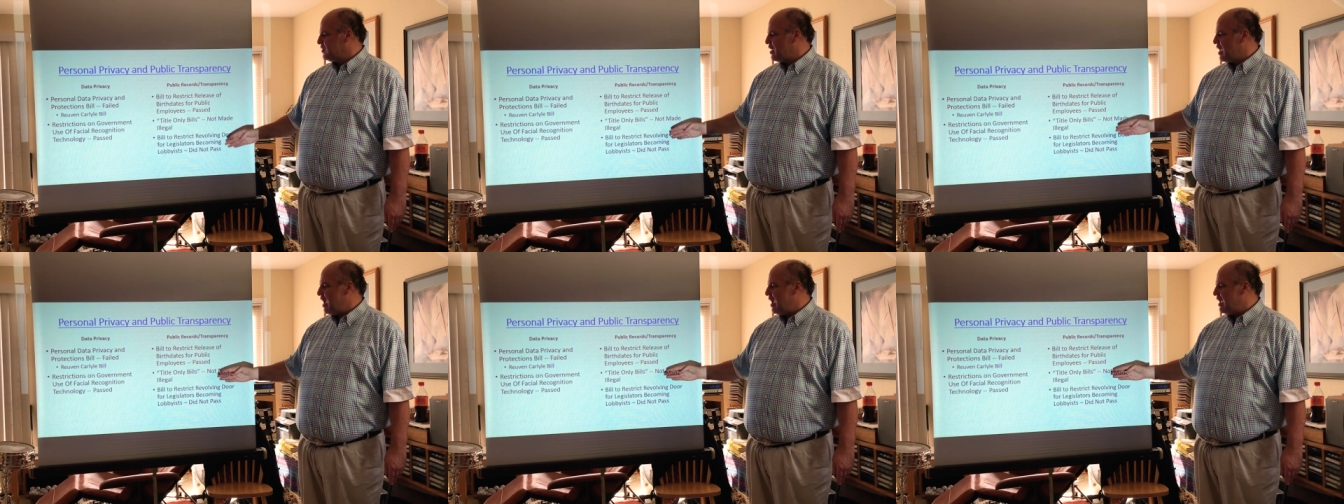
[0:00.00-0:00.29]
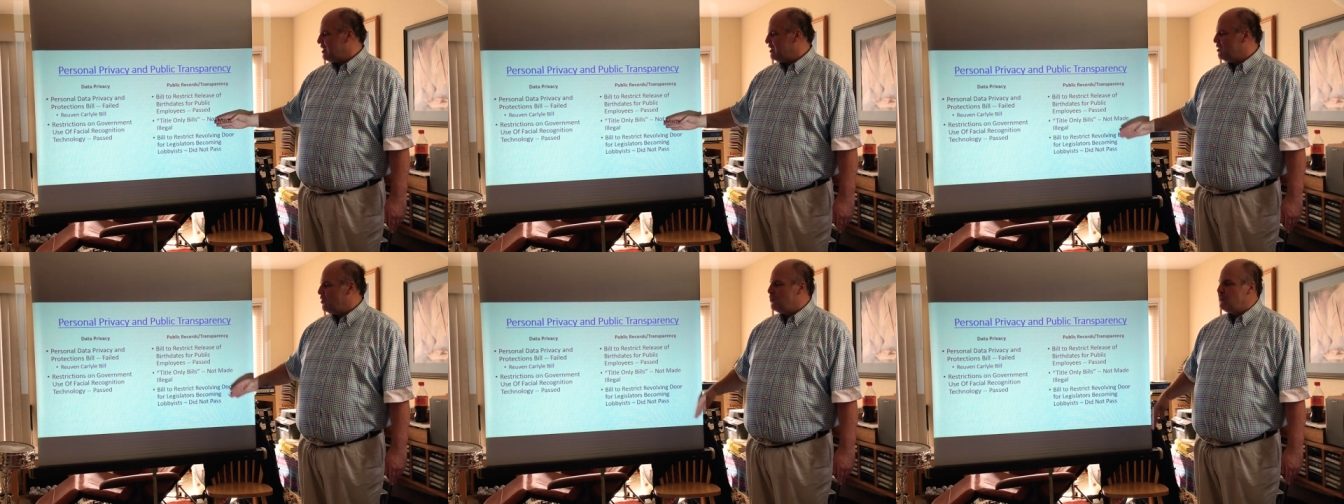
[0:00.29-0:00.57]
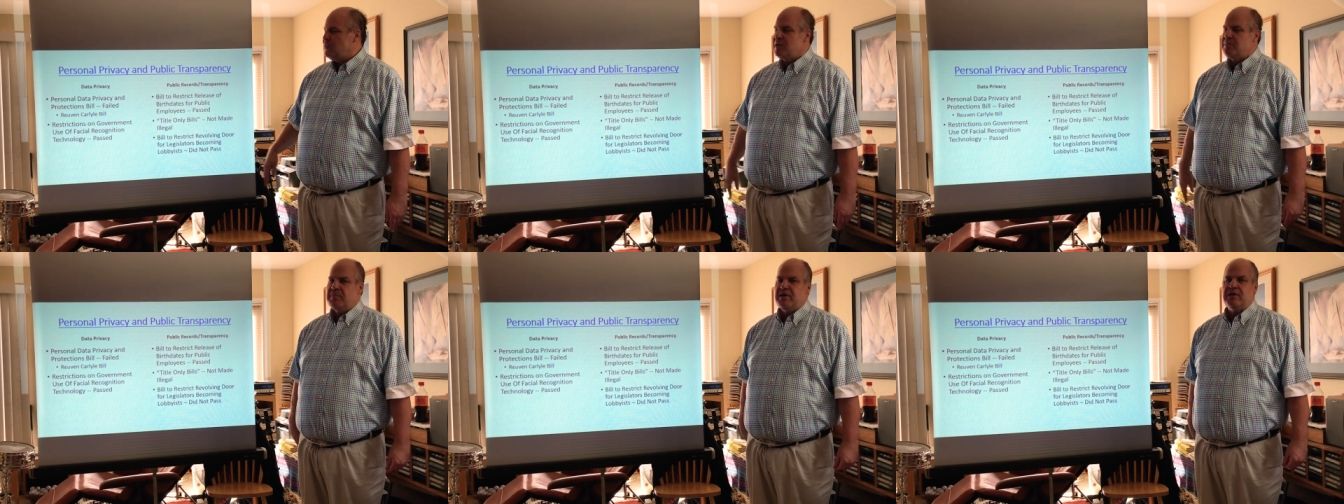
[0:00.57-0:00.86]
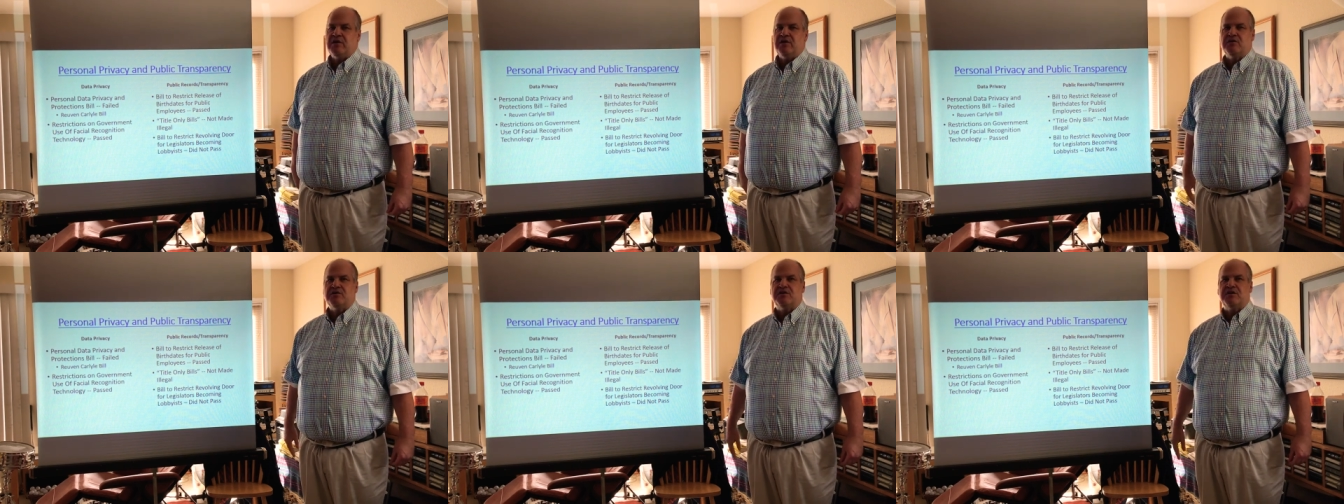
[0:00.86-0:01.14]
Title-only
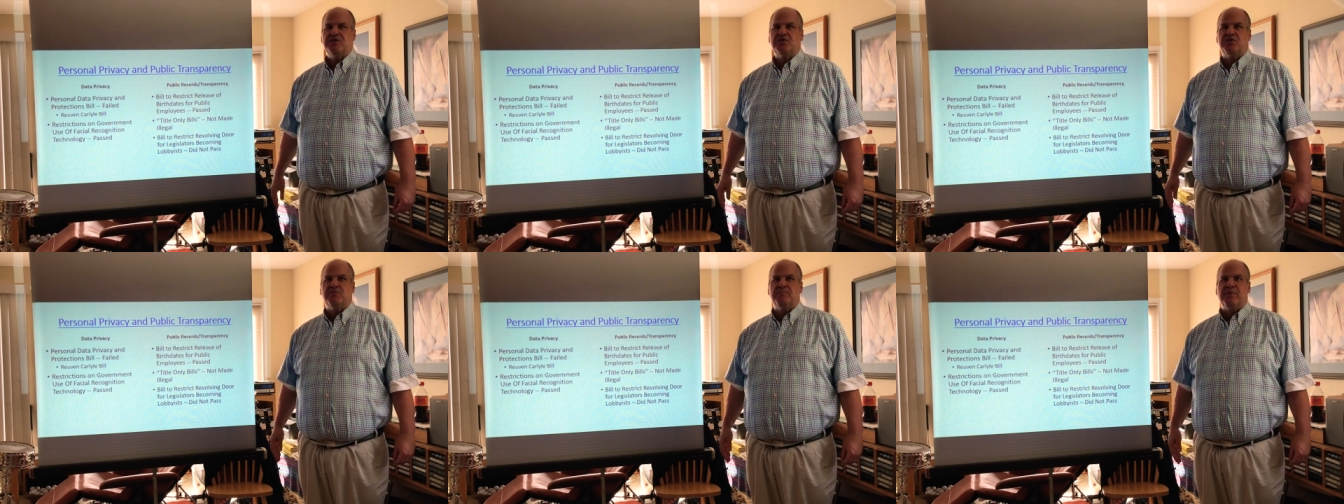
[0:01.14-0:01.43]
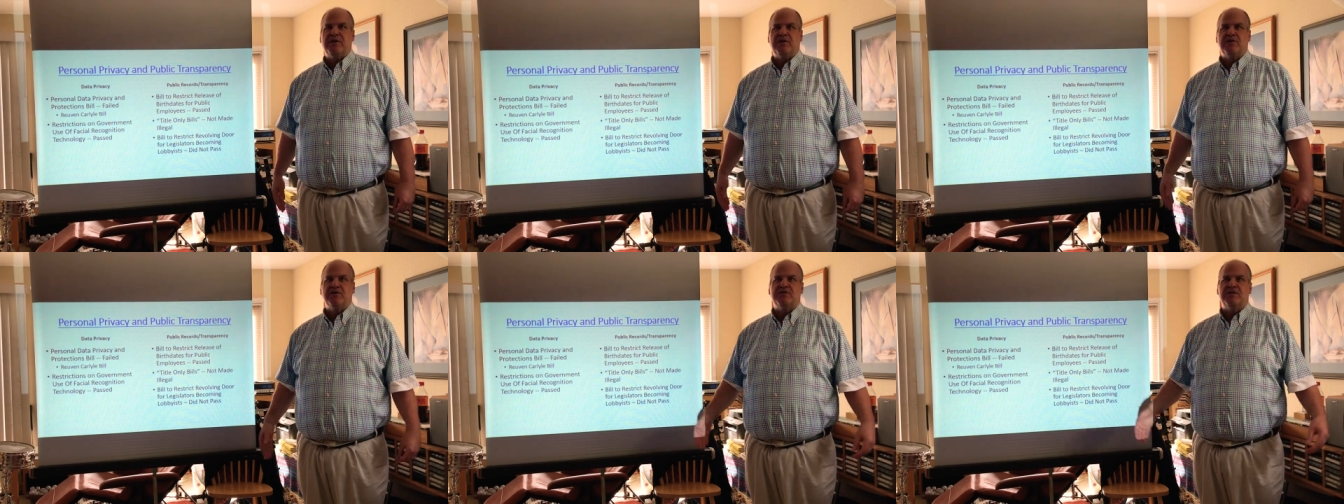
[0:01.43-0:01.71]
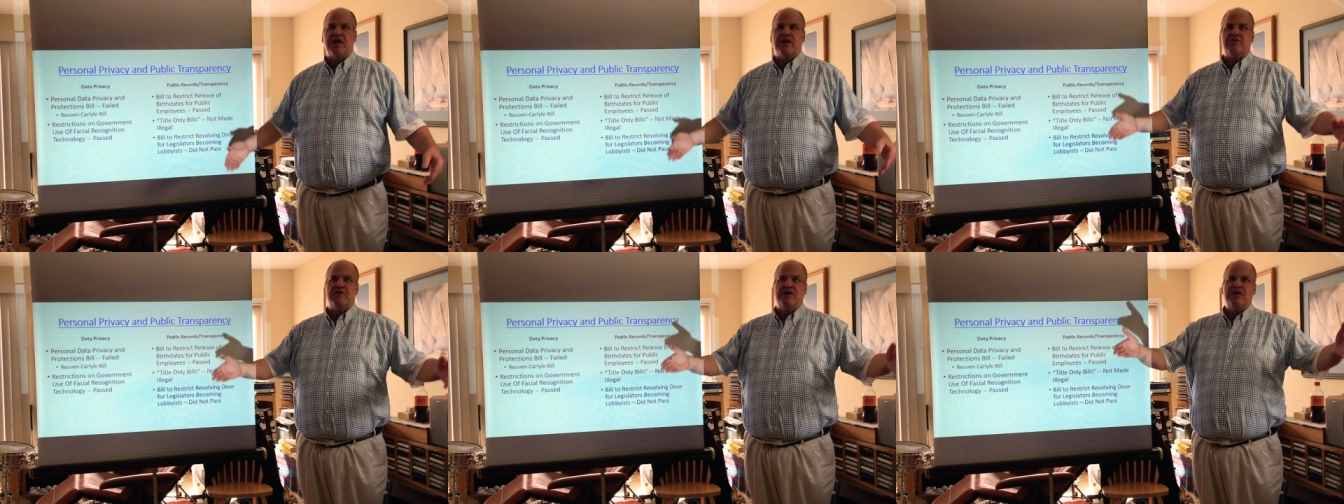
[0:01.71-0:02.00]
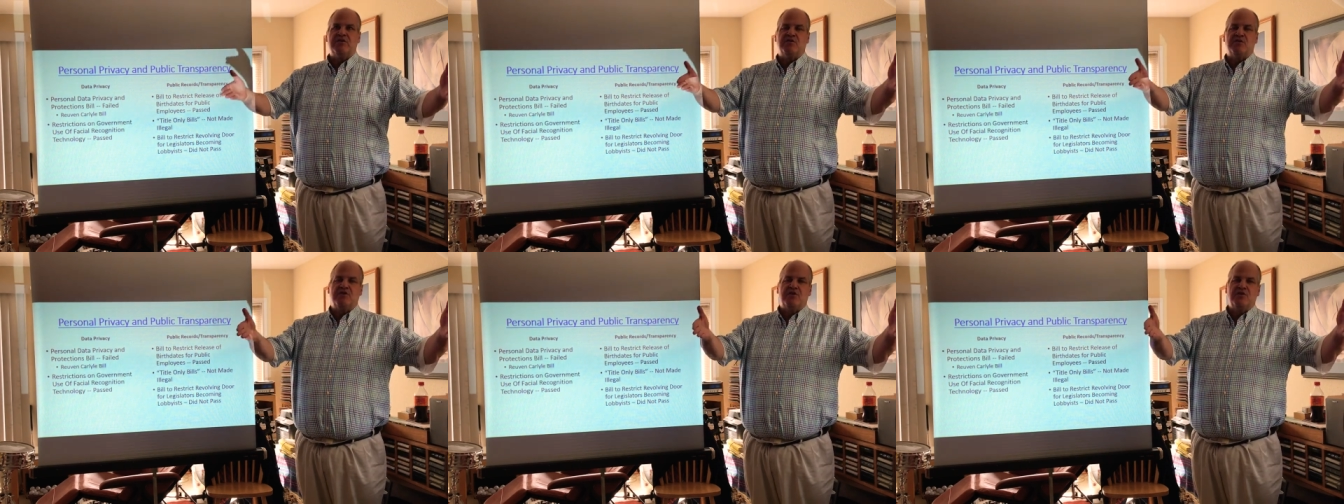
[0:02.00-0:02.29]
bills, these are bills that are
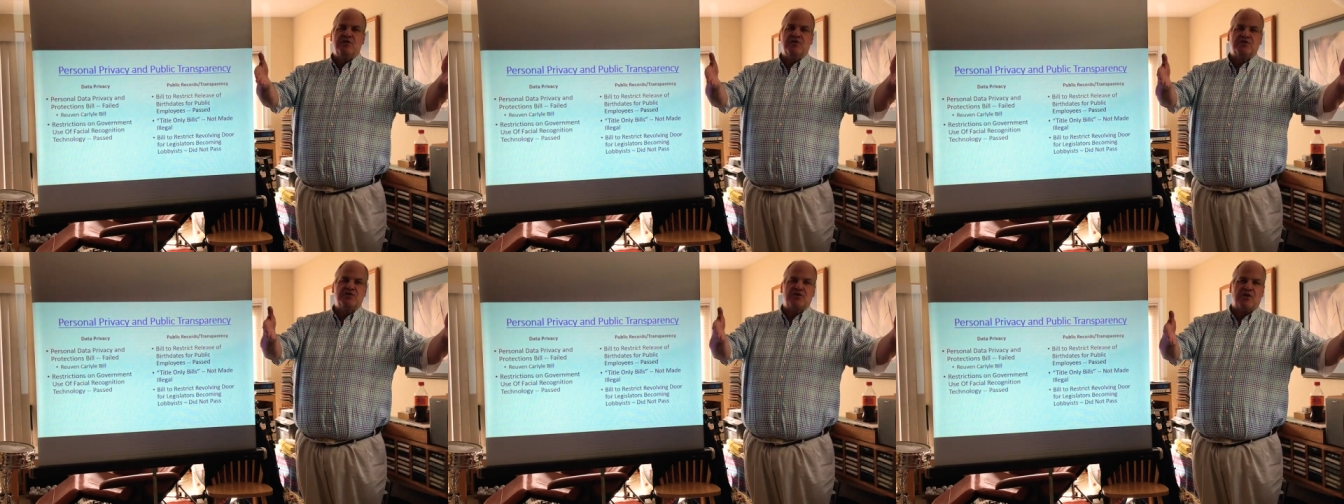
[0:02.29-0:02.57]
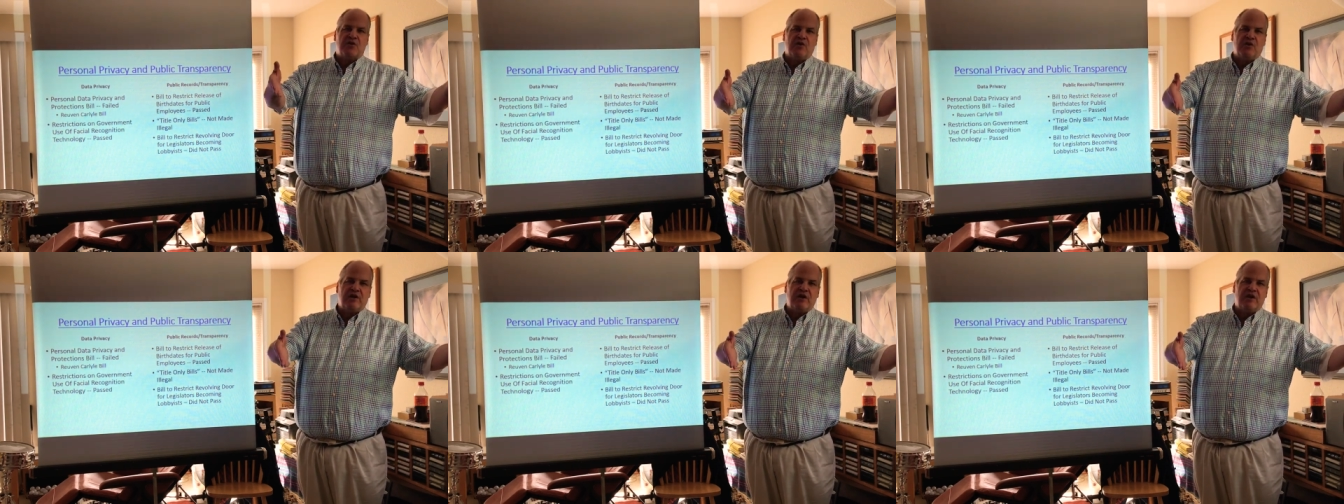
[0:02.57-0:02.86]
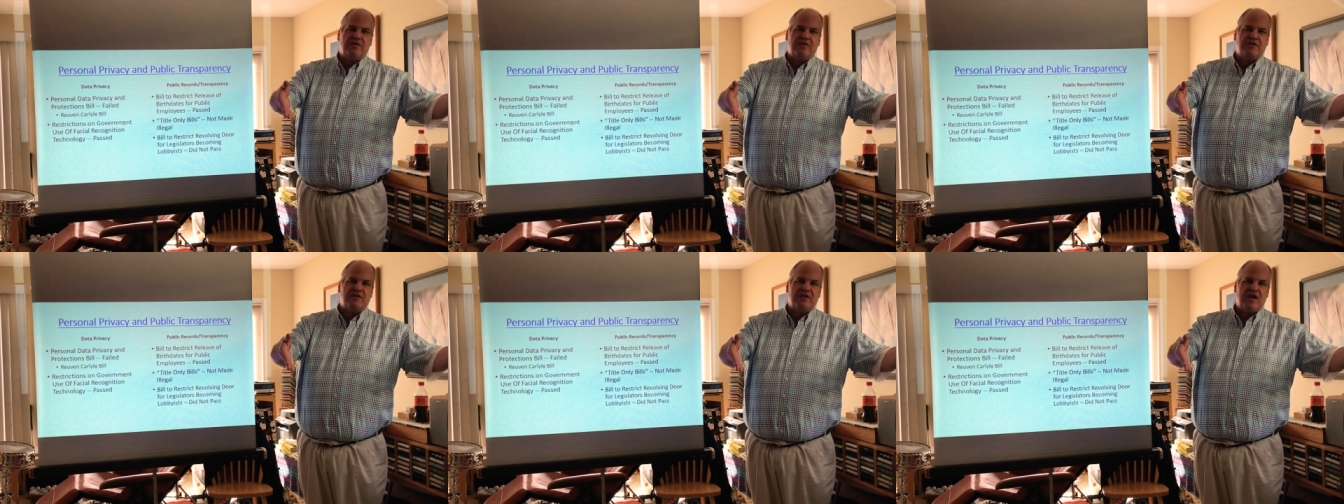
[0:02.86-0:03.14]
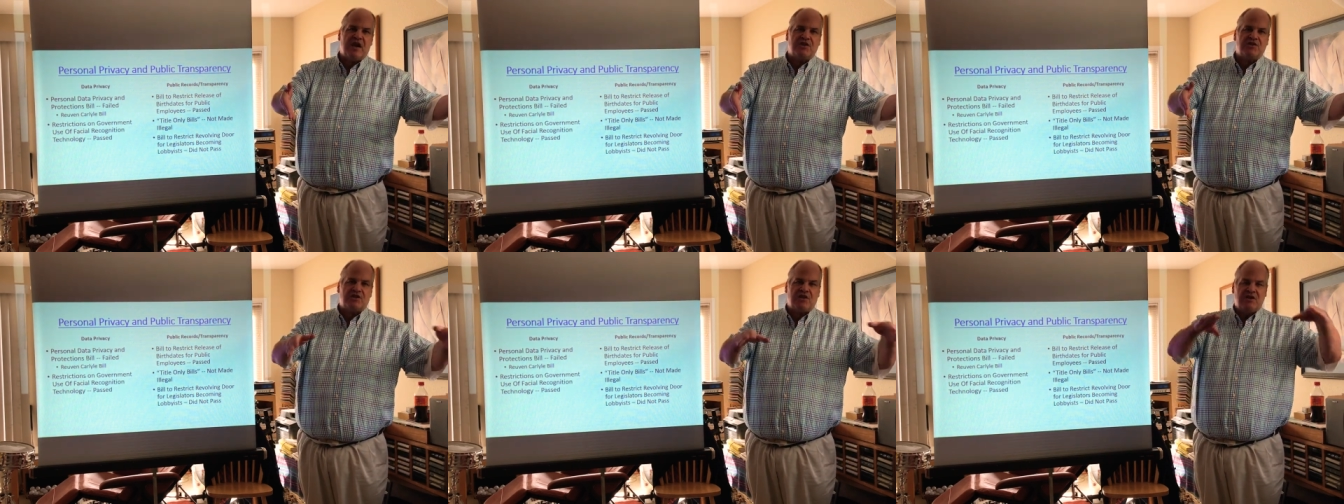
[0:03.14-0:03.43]
introduced early in the
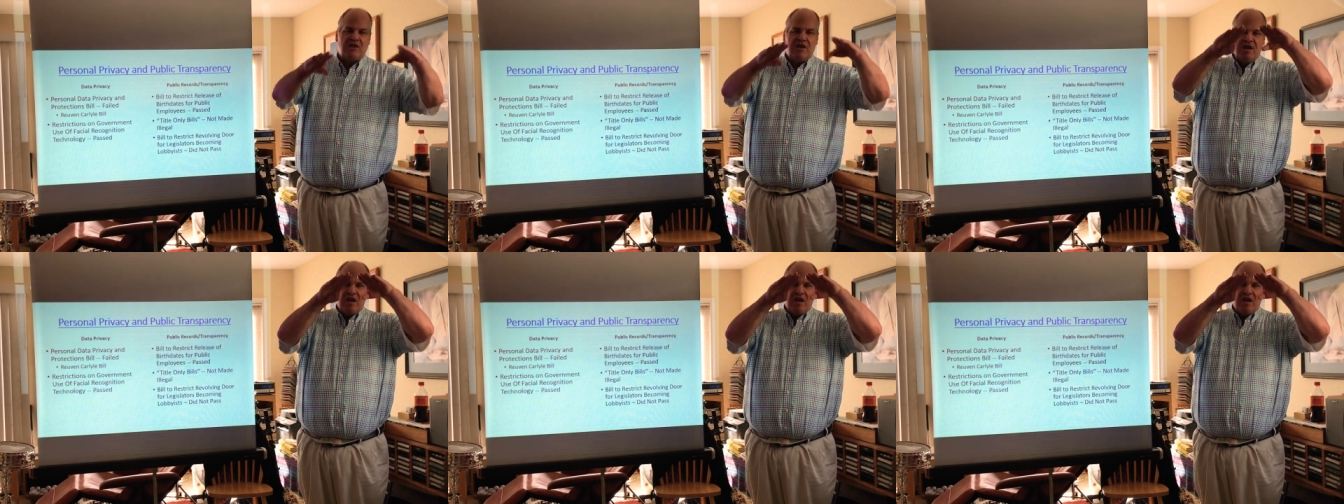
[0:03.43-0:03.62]
session